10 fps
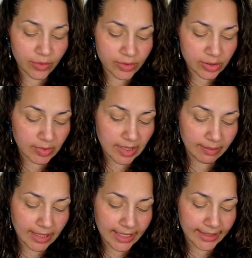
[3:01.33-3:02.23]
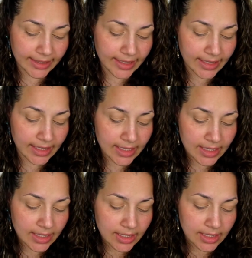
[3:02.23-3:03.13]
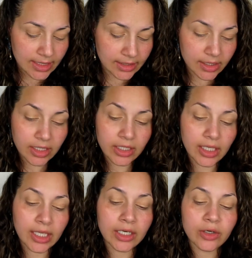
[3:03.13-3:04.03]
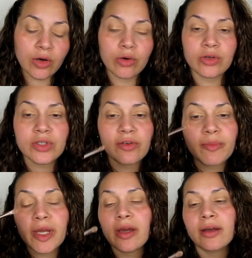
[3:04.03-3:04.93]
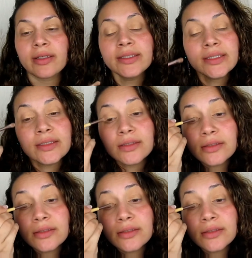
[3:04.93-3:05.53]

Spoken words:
going to be applying that in the inner corners of my eyes,